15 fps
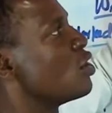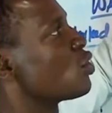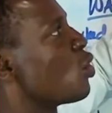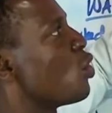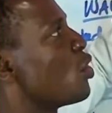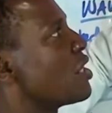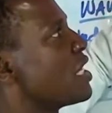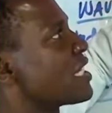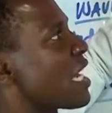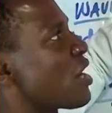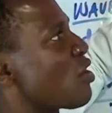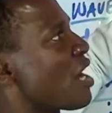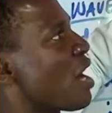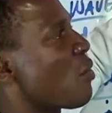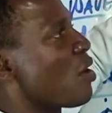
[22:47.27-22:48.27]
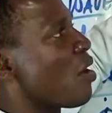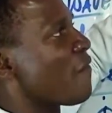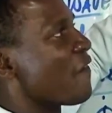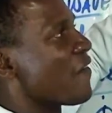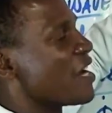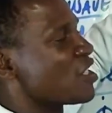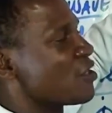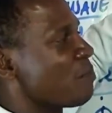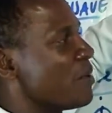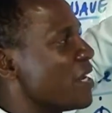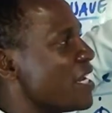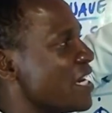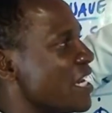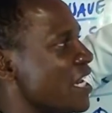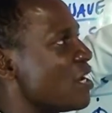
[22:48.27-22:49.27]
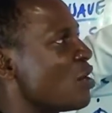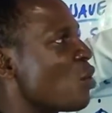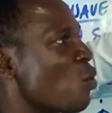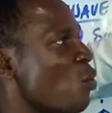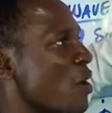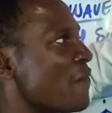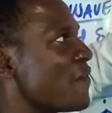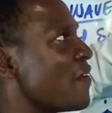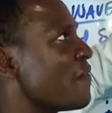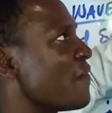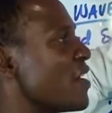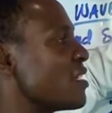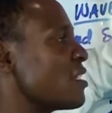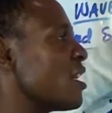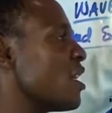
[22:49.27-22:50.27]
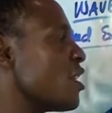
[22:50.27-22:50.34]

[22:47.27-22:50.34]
So this is another way of explaining wave in phase.